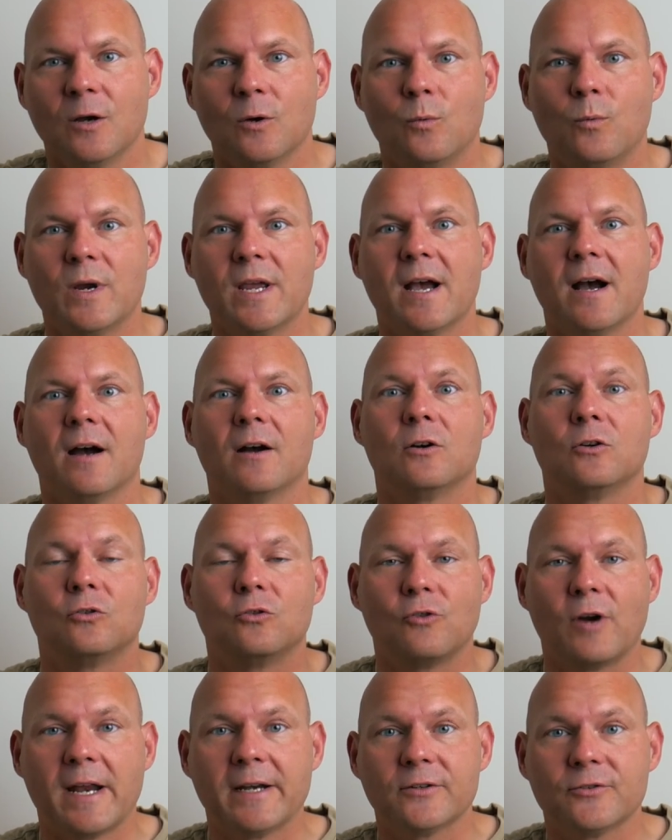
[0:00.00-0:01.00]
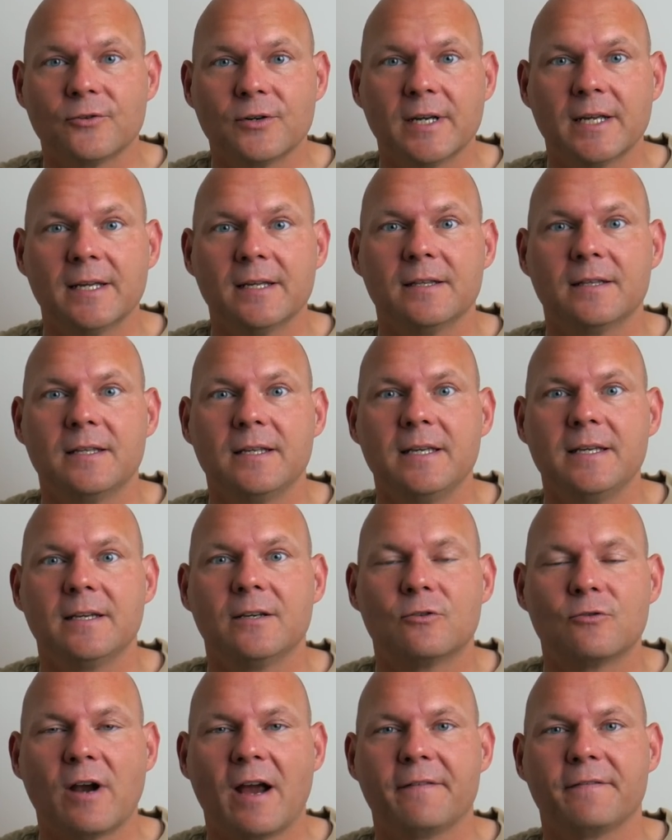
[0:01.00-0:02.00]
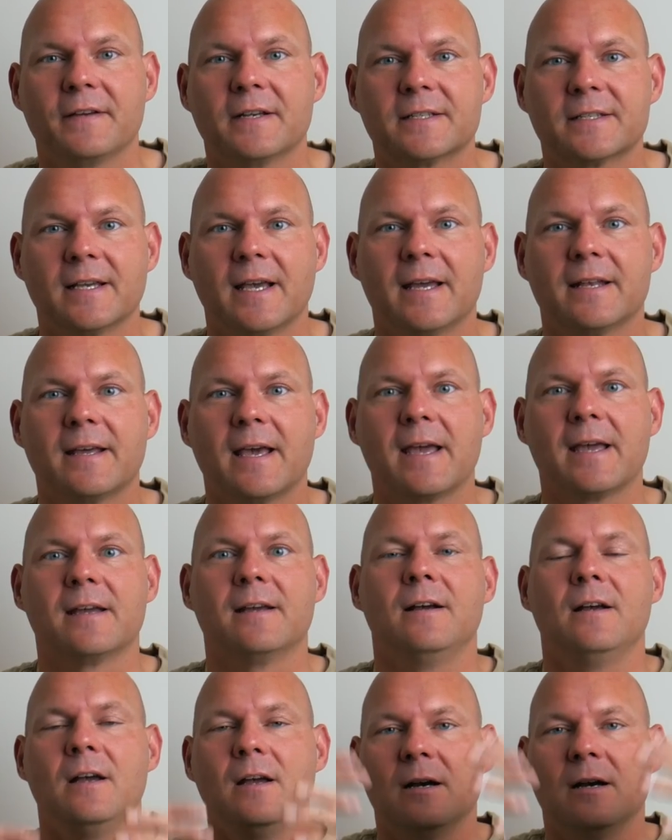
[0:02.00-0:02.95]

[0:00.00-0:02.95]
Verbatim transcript: We are rendering the graphics at a